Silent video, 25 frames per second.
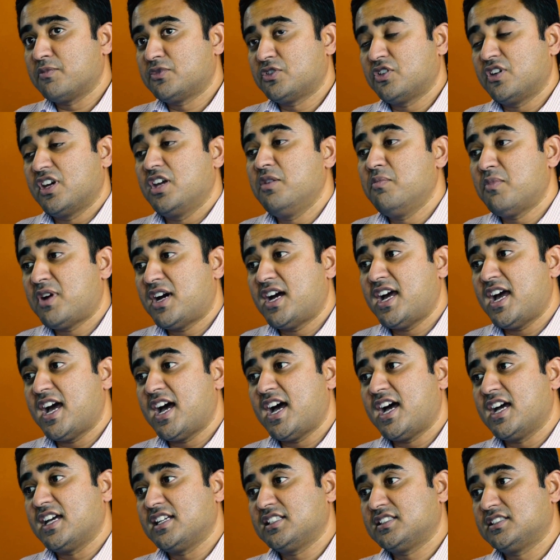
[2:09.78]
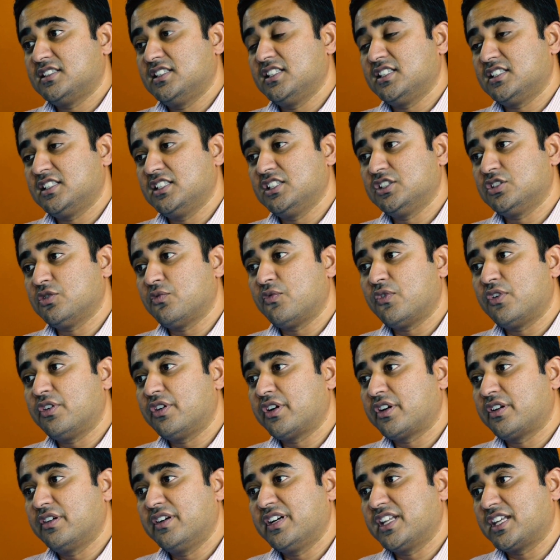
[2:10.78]
So in my eyes, this is a
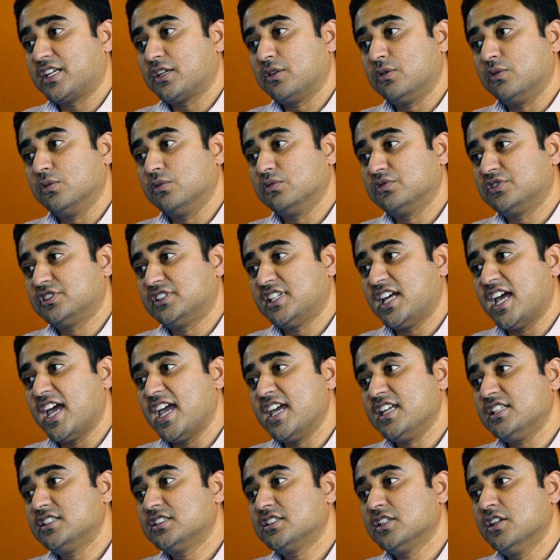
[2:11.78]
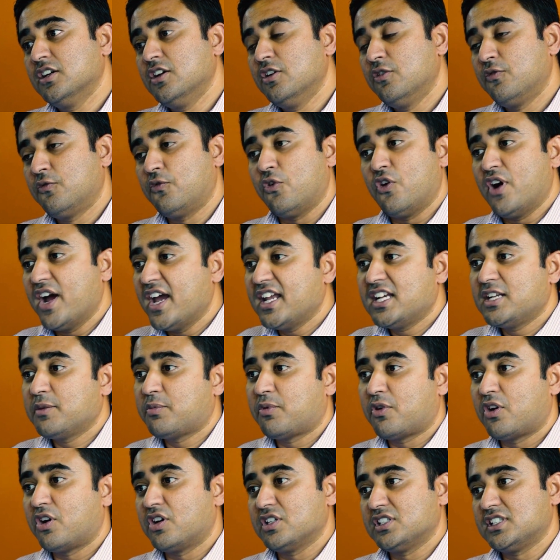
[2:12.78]
very critical stage for any
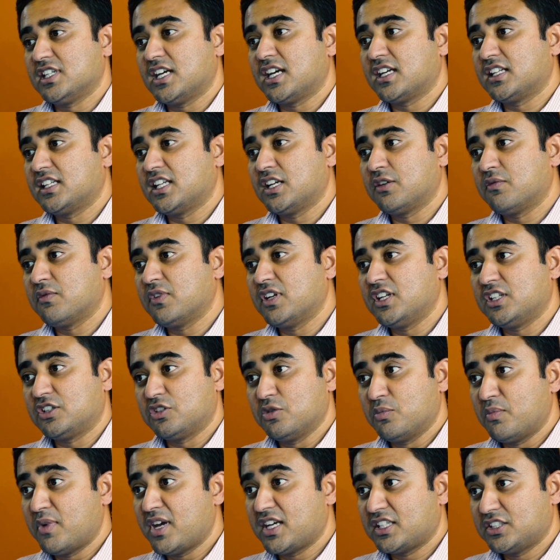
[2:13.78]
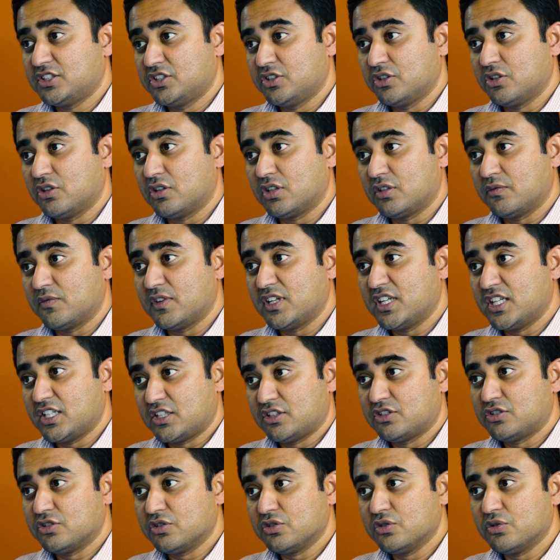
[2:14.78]
project that we need to make sure that we
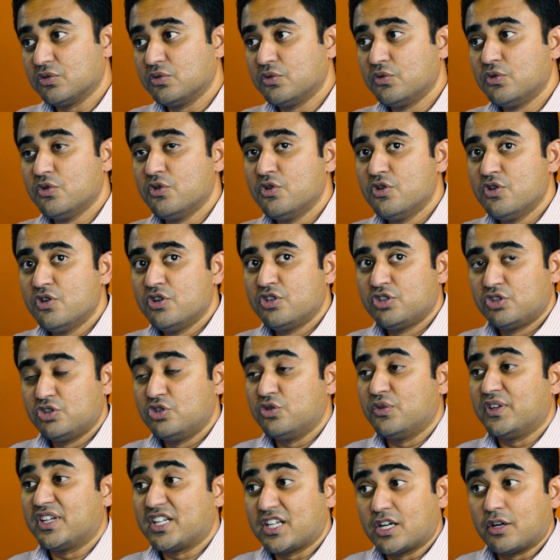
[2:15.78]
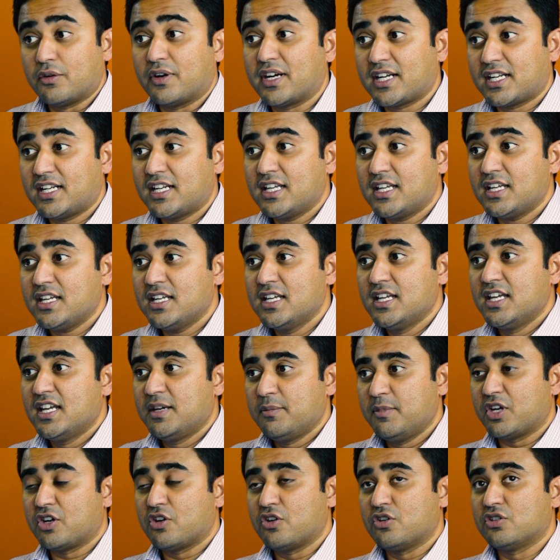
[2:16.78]
need to do it correctly,
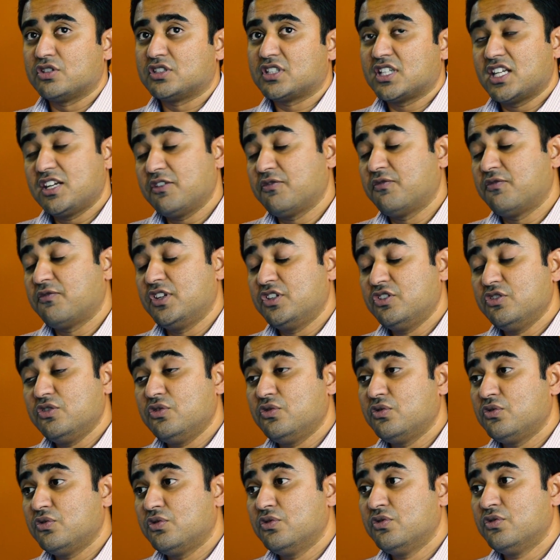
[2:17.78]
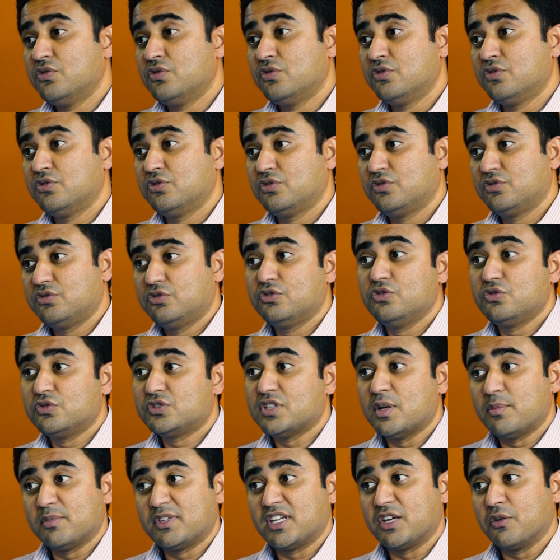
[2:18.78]
because if we do
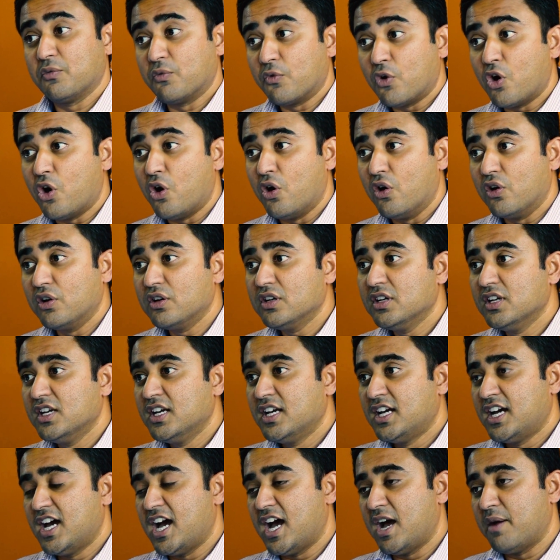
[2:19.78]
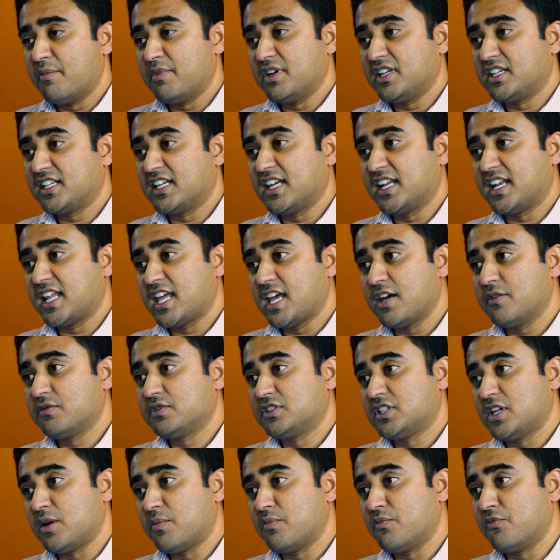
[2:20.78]
something wrong, it can
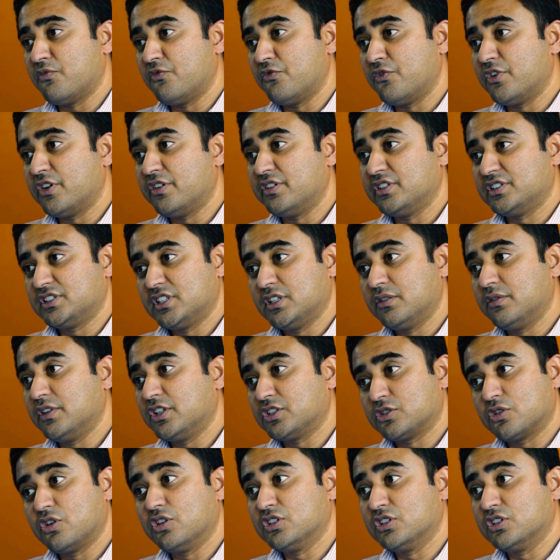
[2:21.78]
have some very serious